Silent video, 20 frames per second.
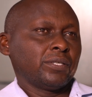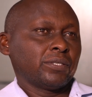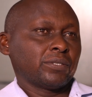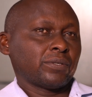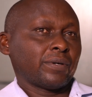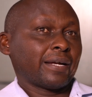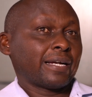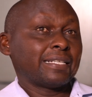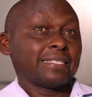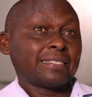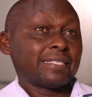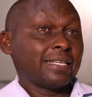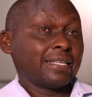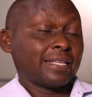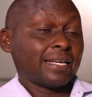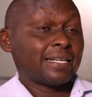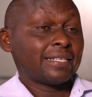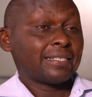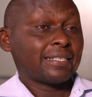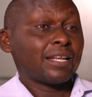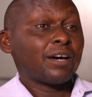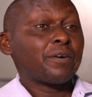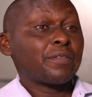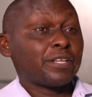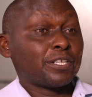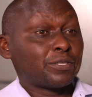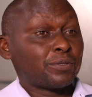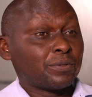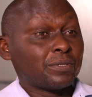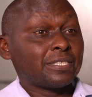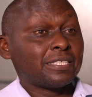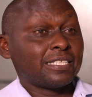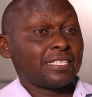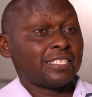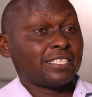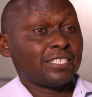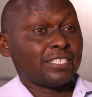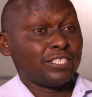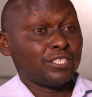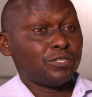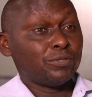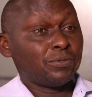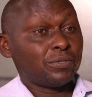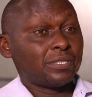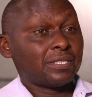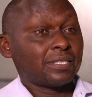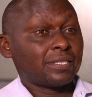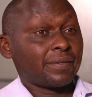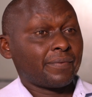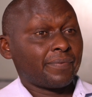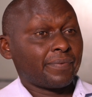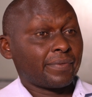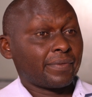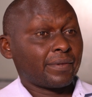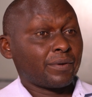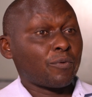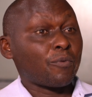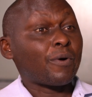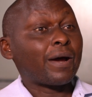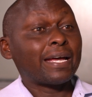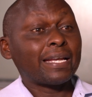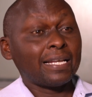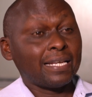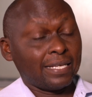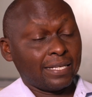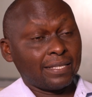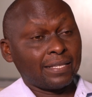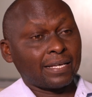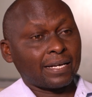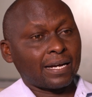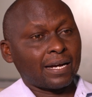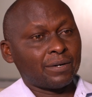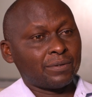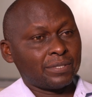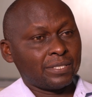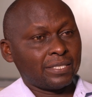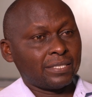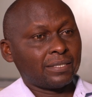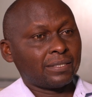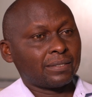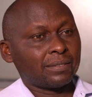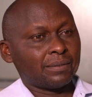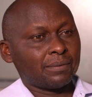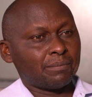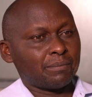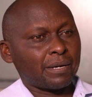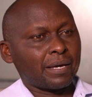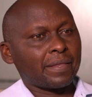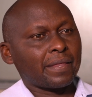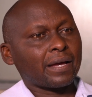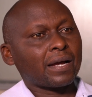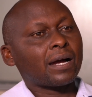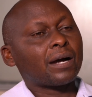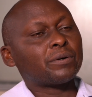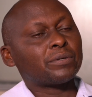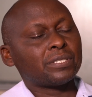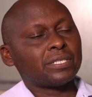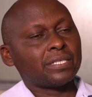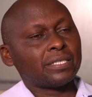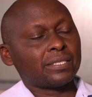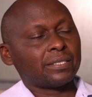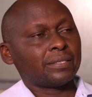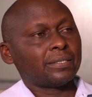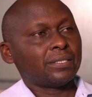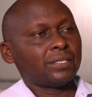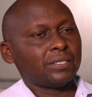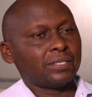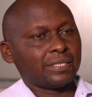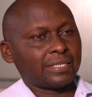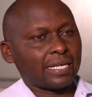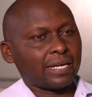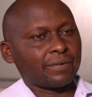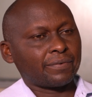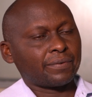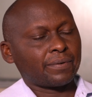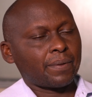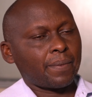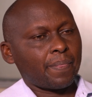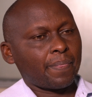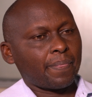So I can say that now the tool is in use widely in the county by the county staff.